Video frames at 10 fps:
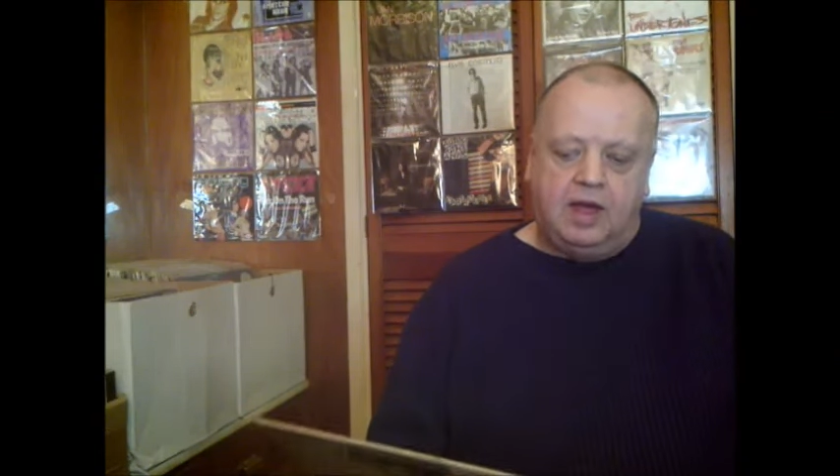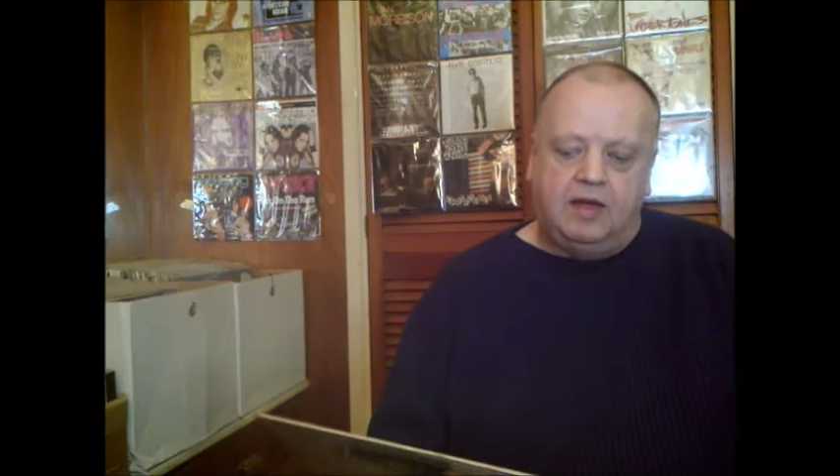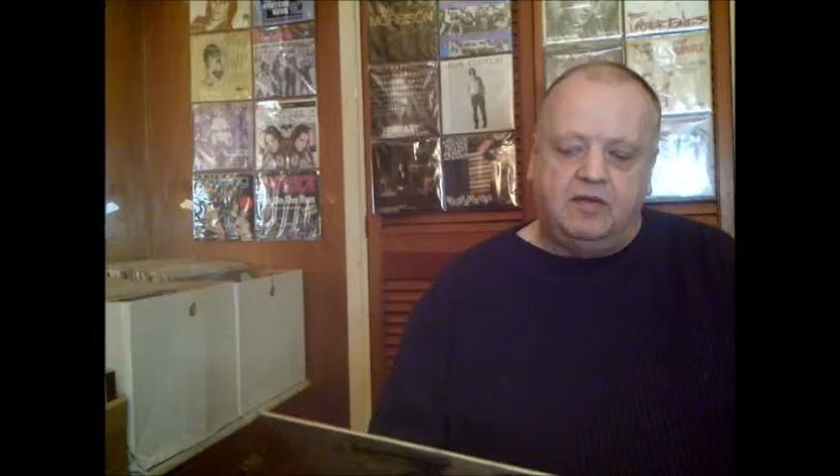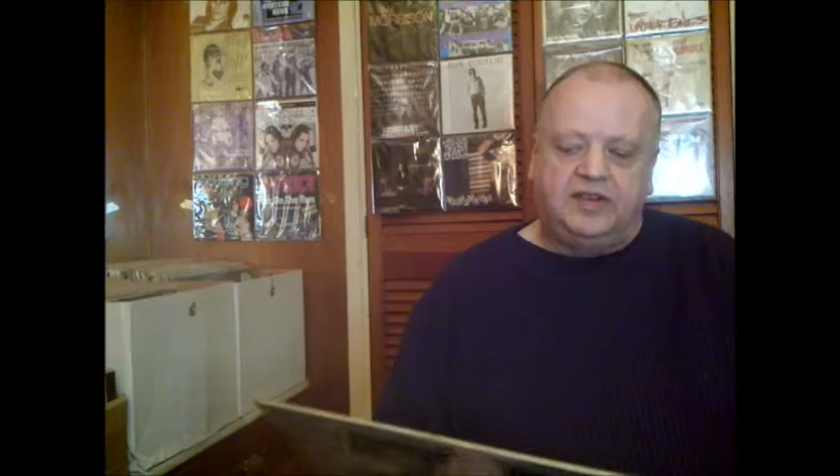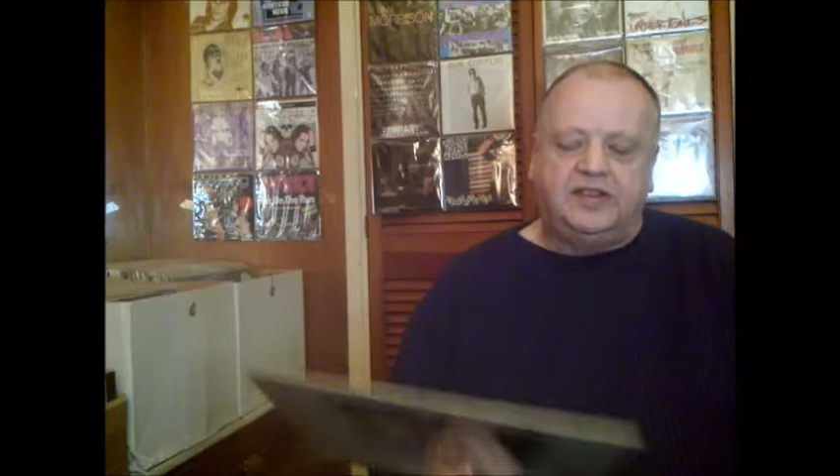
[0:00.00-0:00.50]

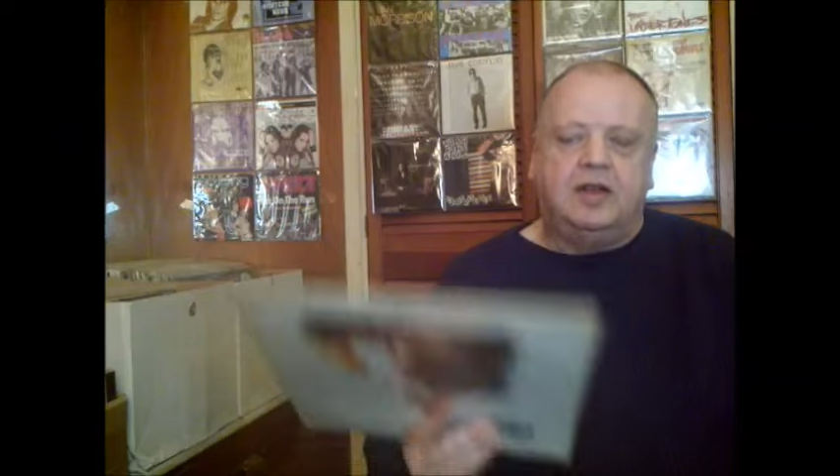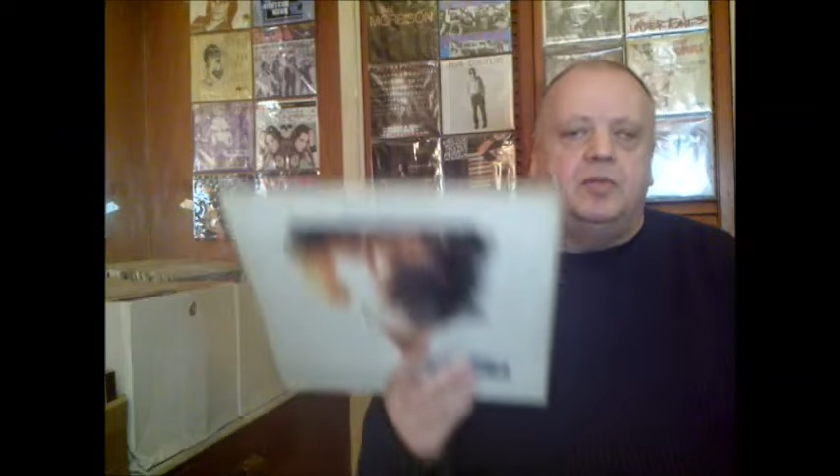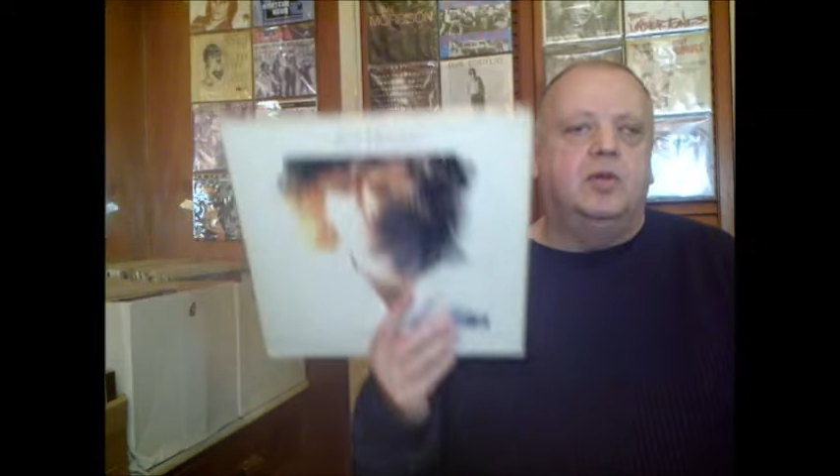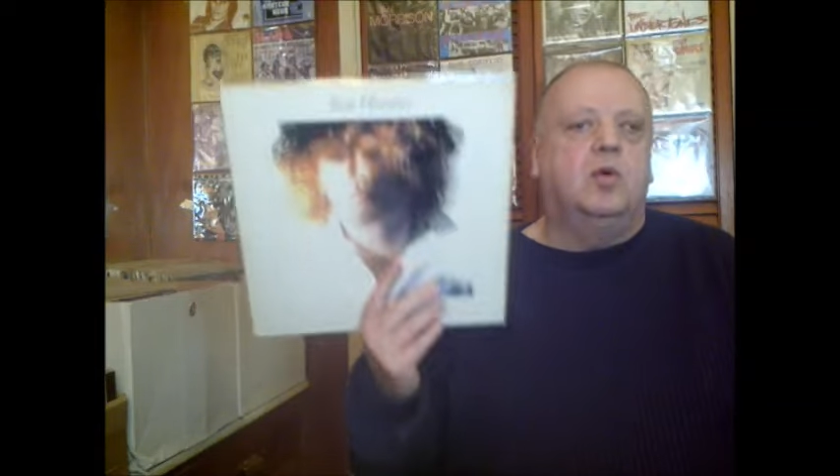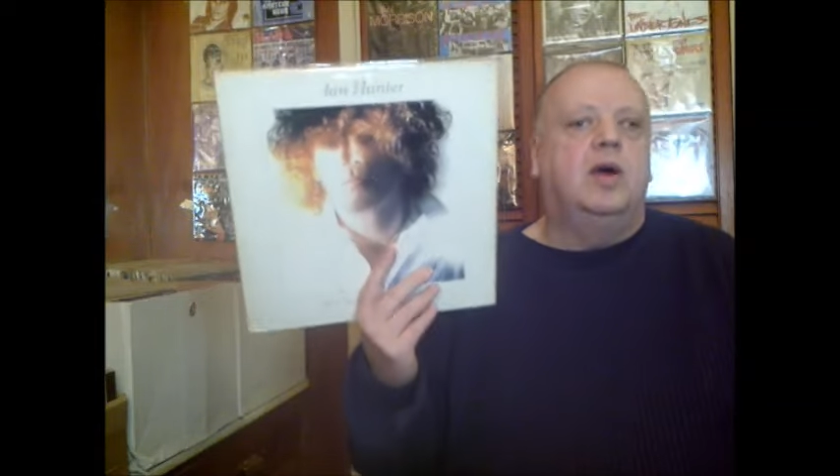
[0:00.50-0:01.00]
Every Step
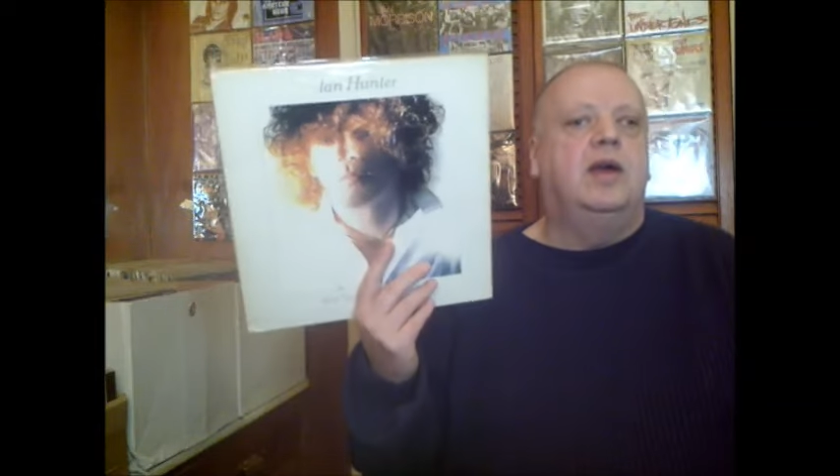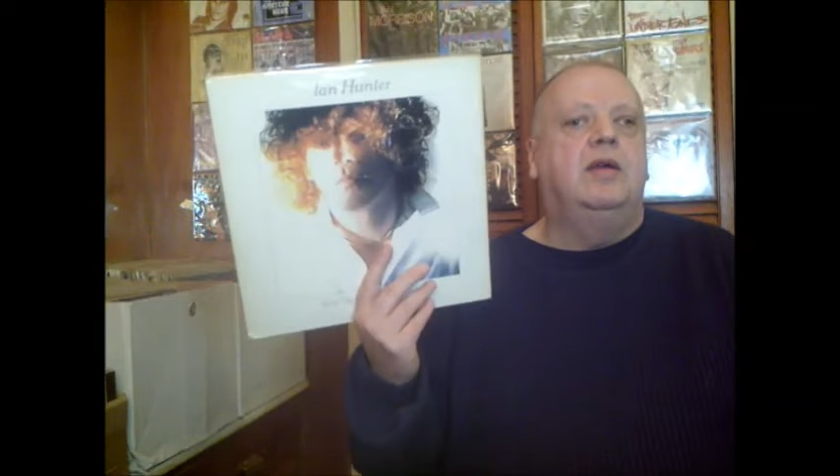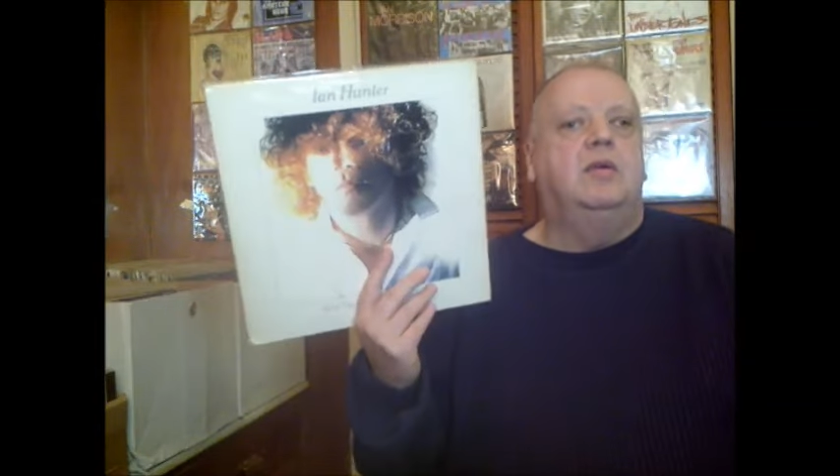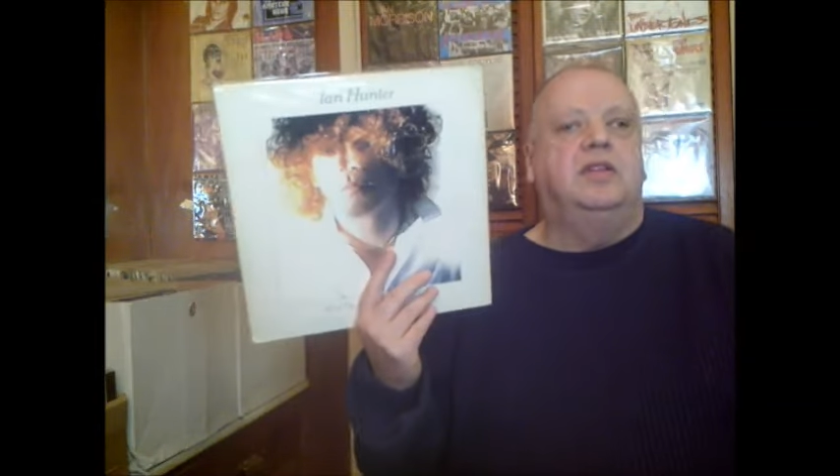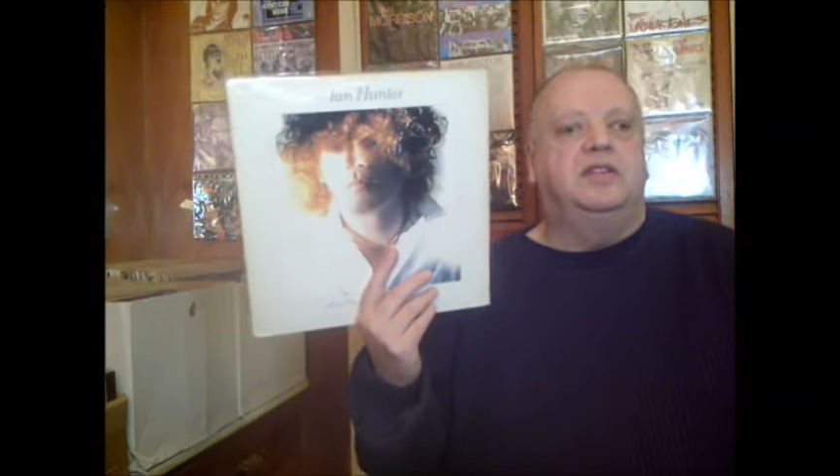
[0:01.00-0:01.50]
of the Way,
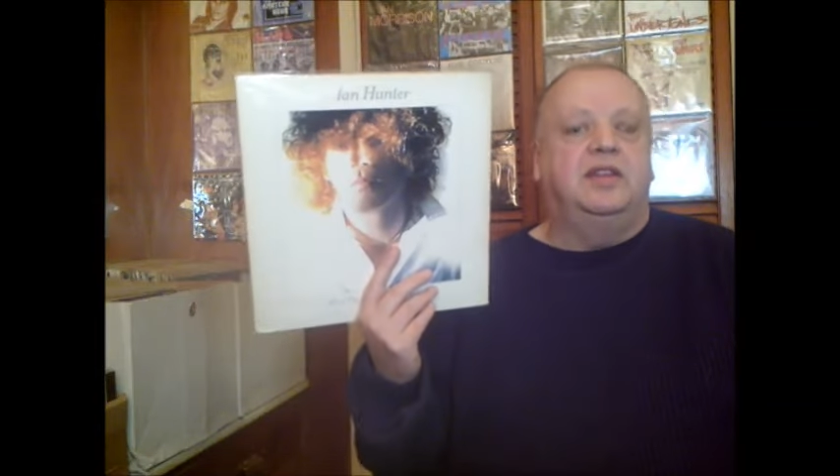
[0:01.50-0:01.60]
which